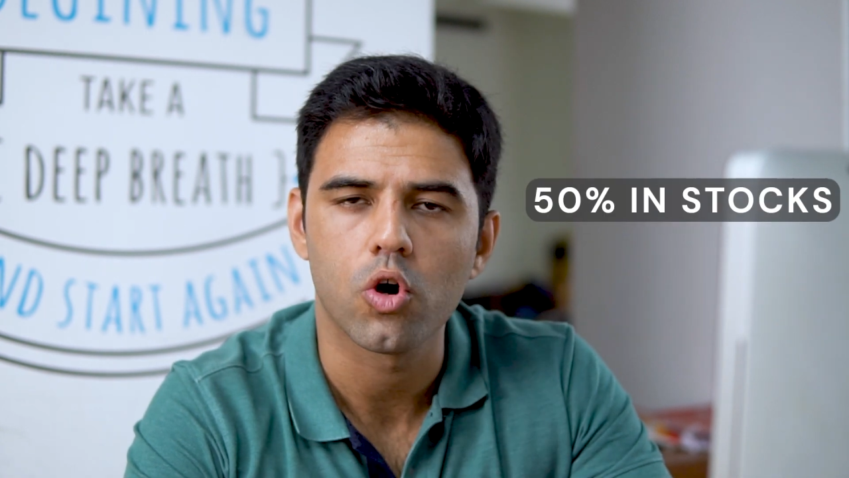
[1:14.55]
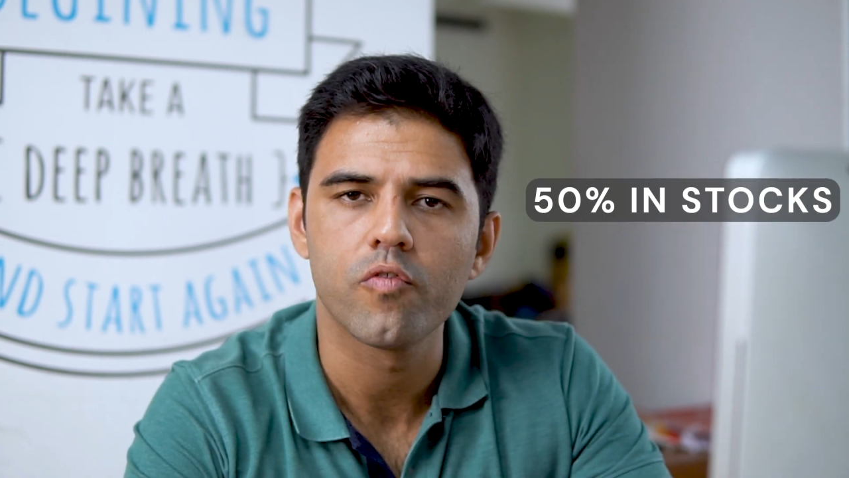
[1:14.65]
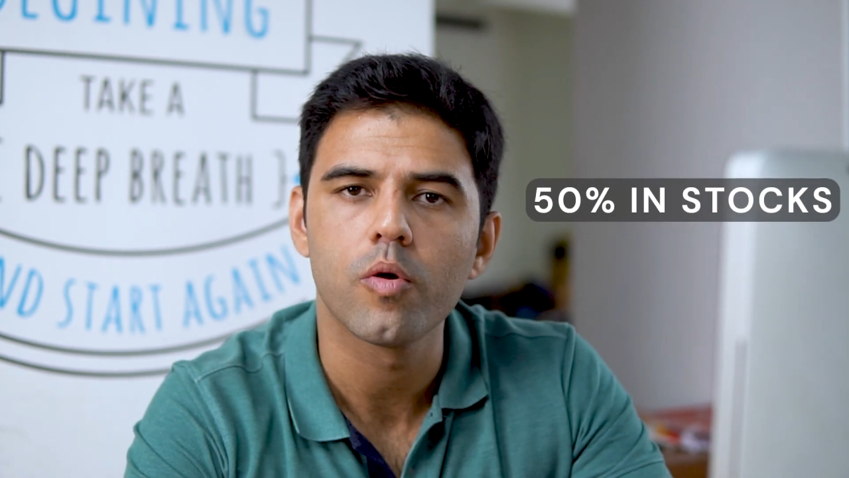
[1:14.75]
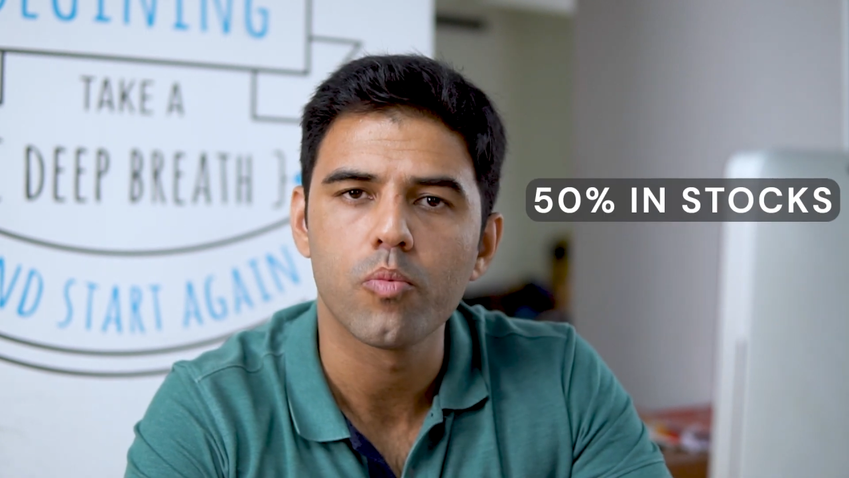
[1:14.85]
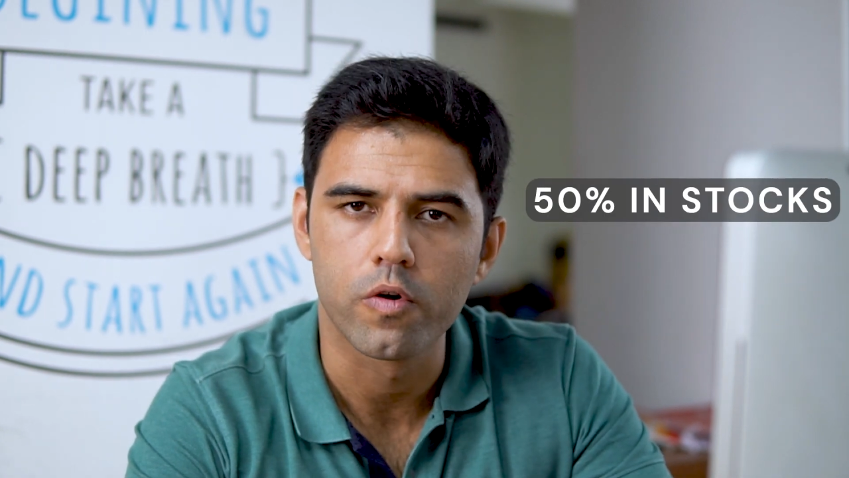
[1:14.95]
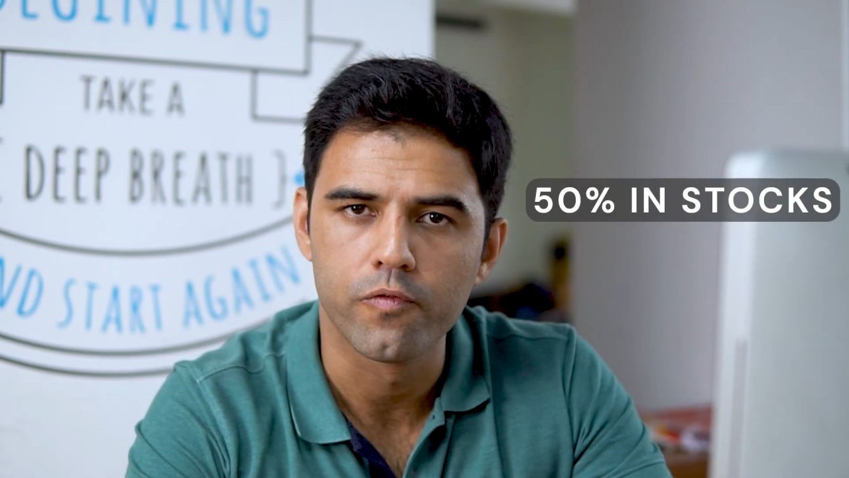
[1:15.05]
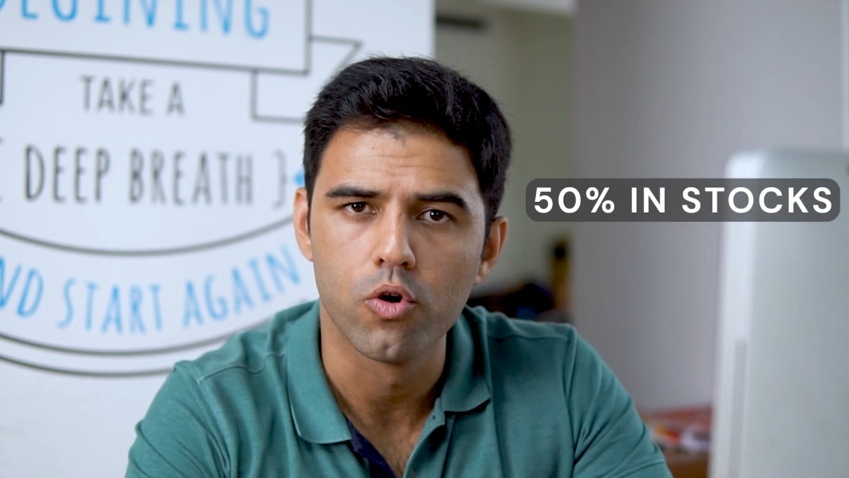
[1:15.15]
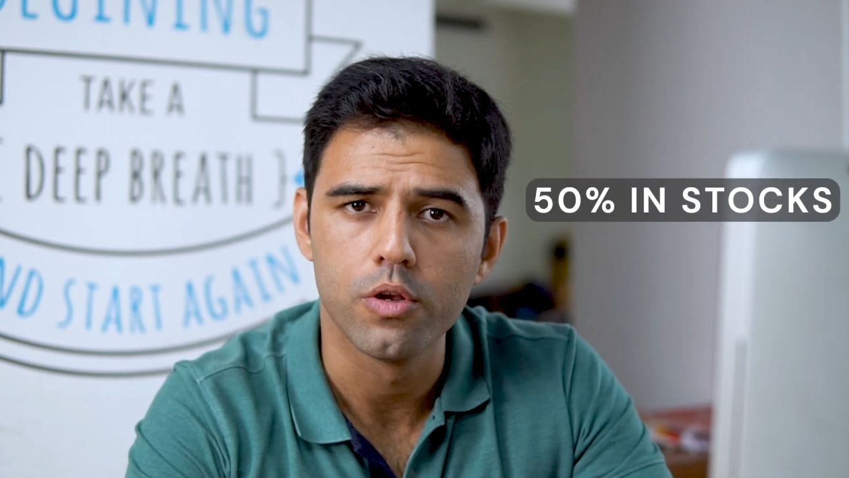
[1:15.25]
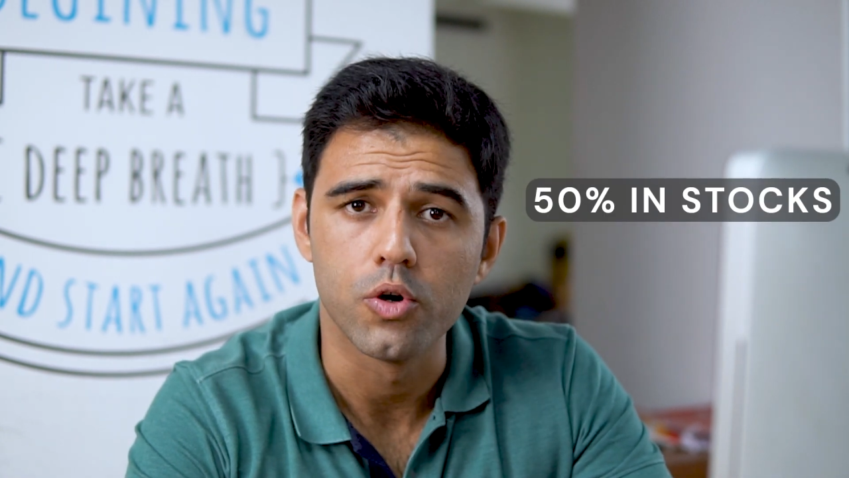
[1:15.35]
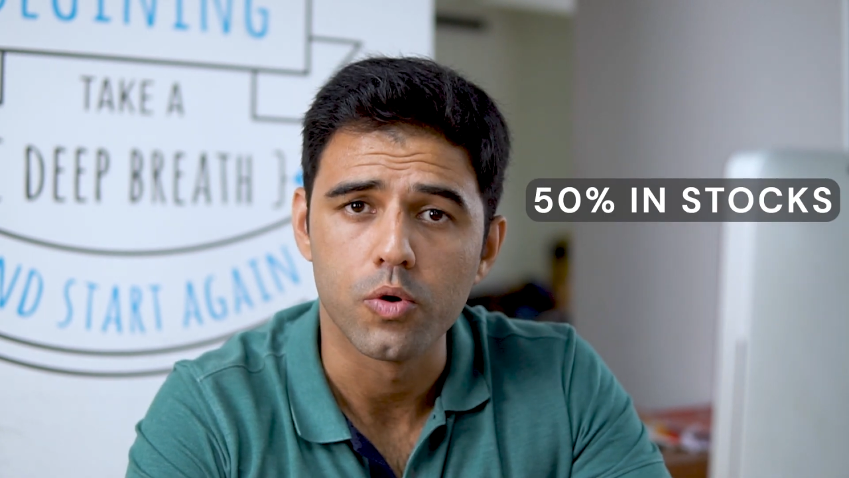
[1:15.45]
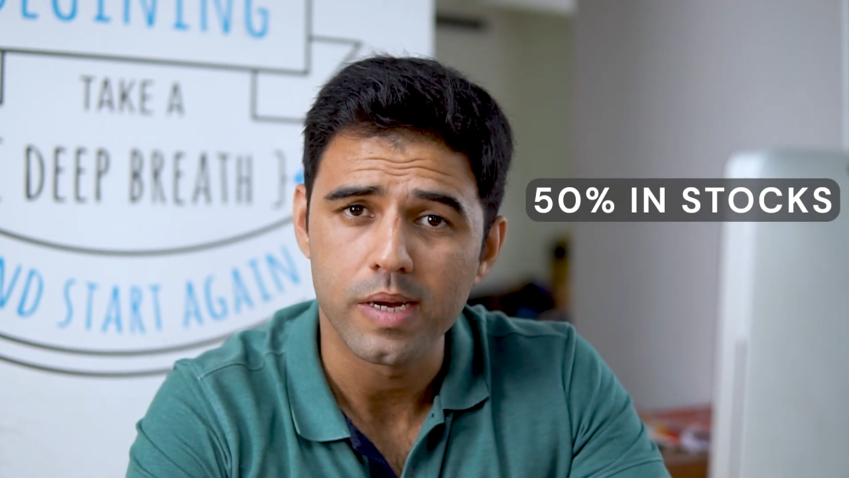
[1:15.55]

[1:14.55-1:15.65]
of your portfolio